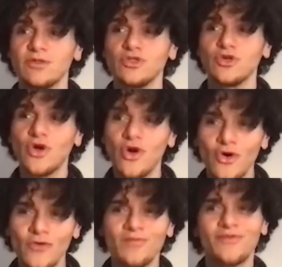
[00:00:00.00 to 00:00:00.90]
to be able
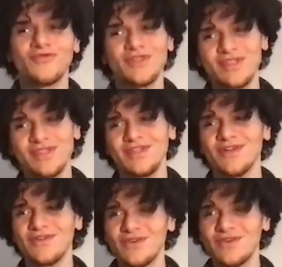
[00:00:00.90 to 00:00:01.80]
to cope with
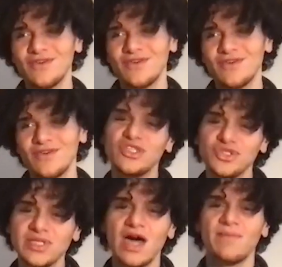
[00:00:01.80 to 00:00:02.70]
the
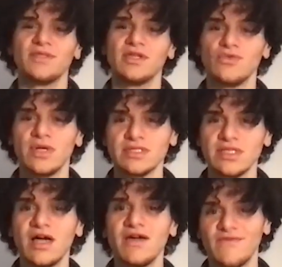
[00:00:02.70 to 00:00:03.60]
changes happening in one's
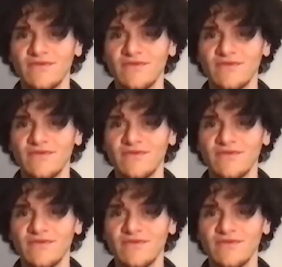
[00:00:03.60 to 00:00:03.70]
life.